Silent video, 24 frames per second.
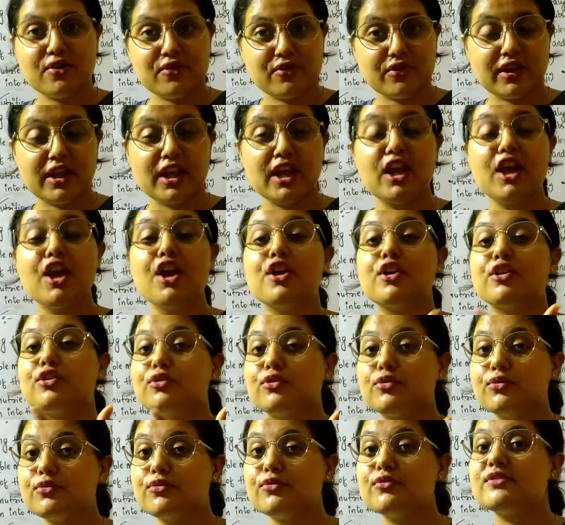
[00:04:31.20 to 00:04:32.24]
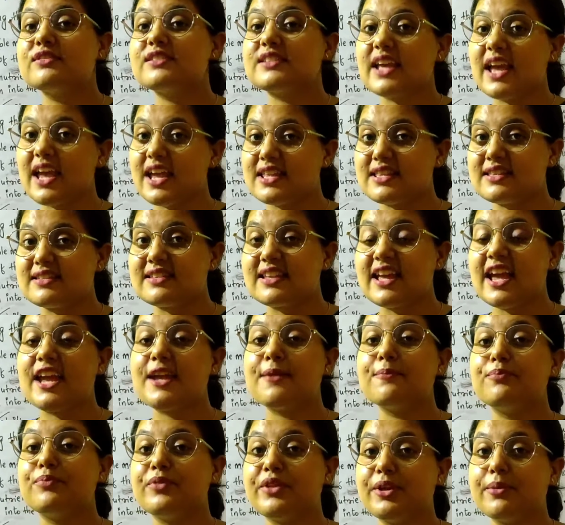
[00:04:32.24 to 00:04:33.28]
Okay, those
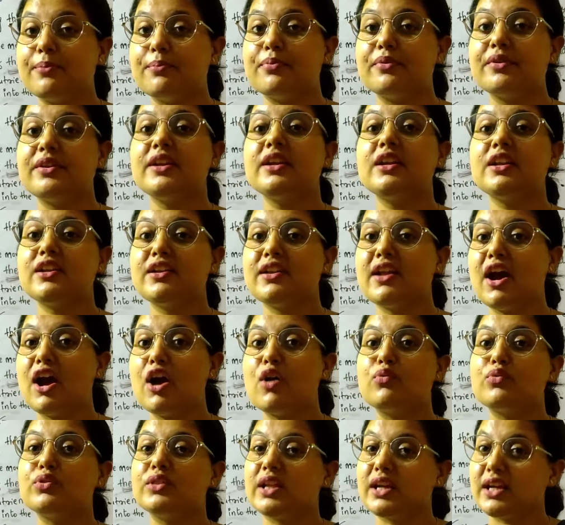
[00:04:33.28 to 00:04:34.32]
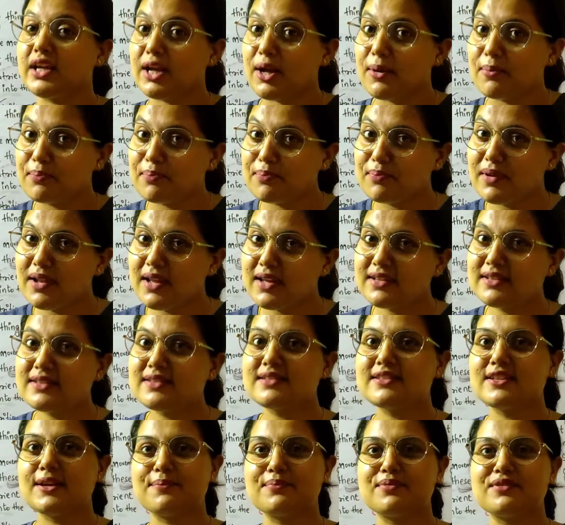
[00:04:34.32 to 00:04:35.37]
enzymes, they break down the complex
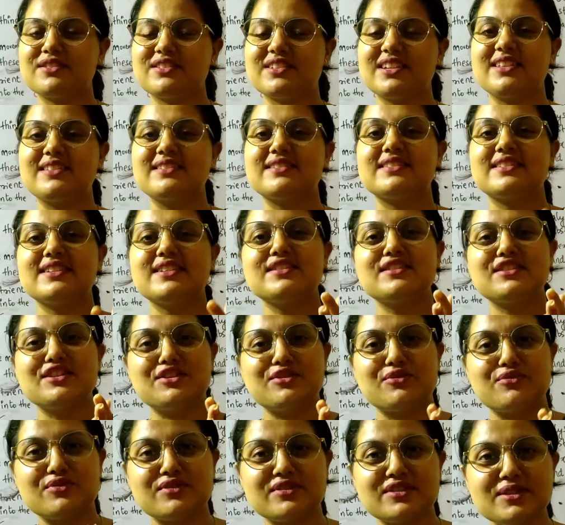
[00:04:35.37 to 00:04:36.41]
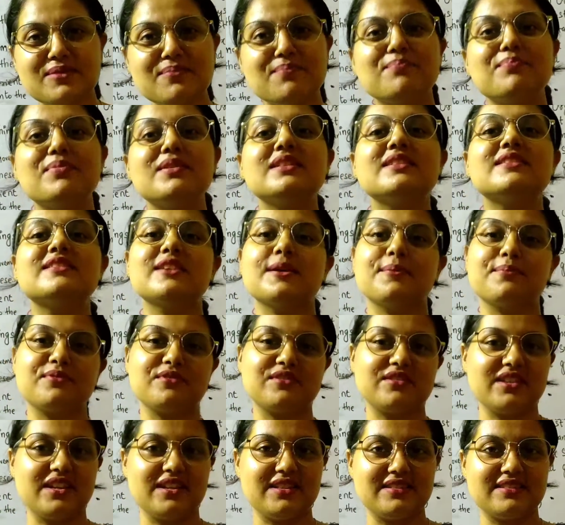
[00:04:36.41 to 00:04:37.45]
substances into simple
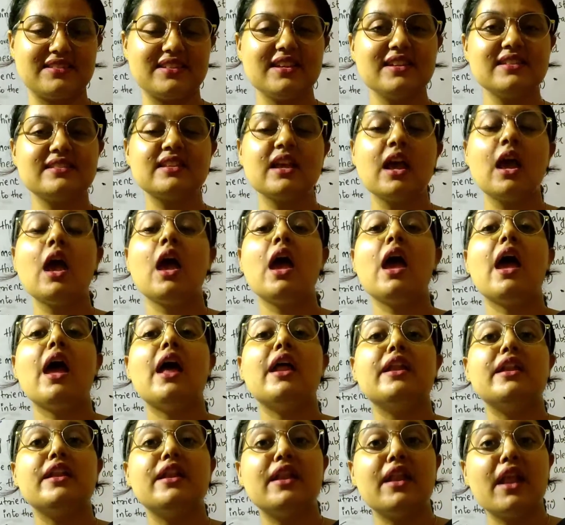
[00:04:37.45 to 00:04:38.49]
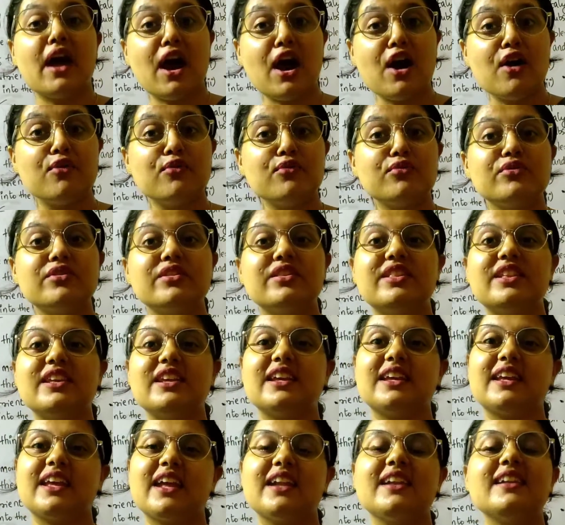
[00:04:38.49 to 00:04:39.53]
substances, and now
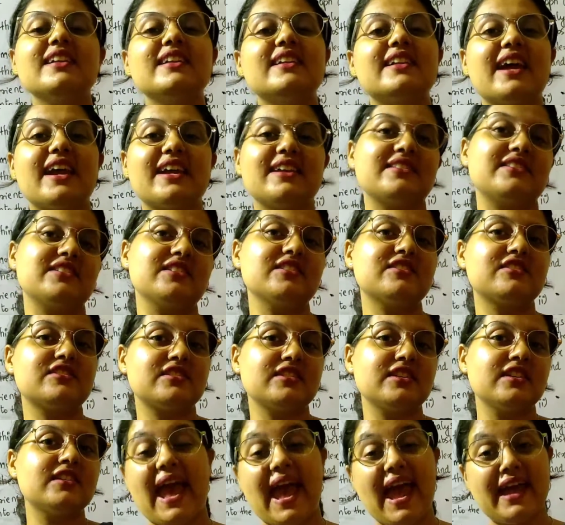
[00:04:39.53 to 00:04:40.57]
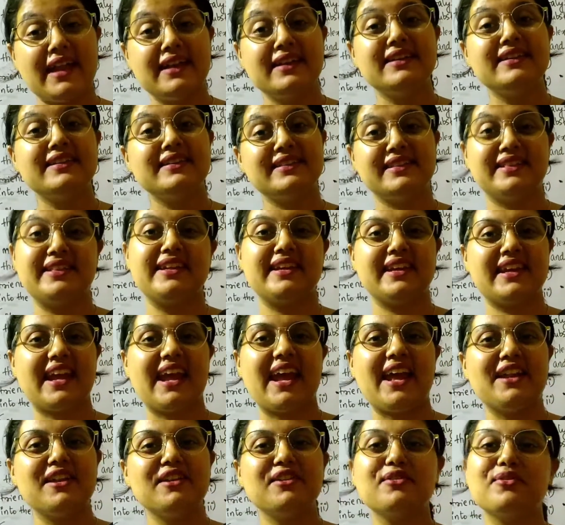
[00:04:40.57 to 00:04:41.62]
they can digest it and they
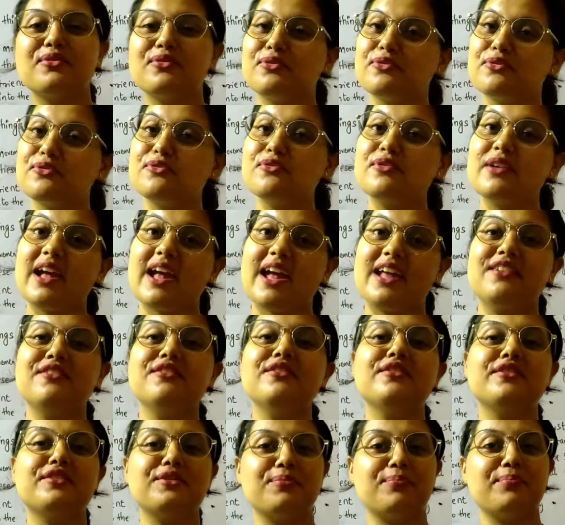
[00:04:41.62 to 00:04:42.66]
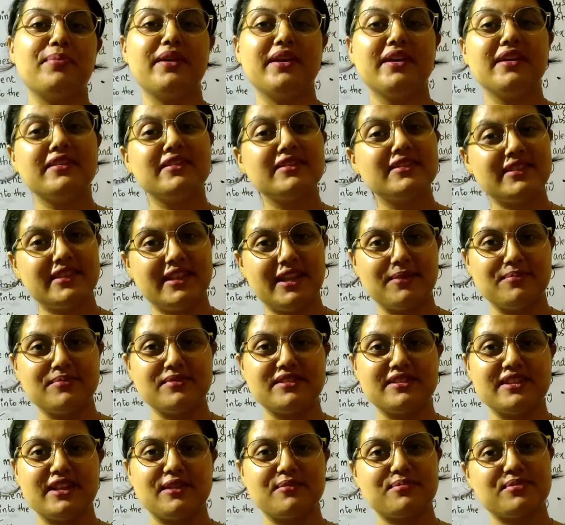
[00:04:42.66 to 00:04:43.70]
can grow and repair
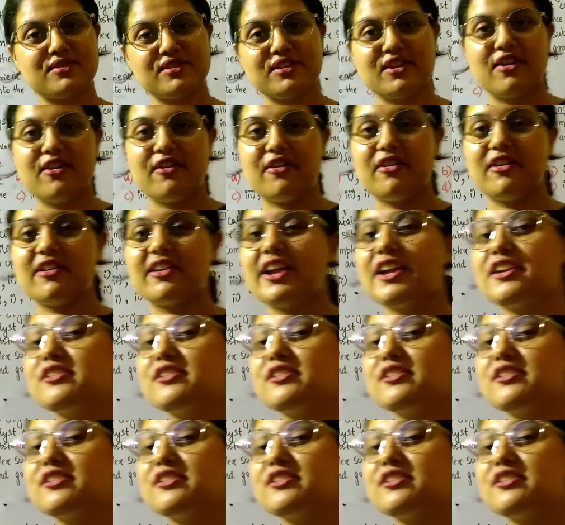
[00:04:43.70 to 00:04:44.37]
themselves. All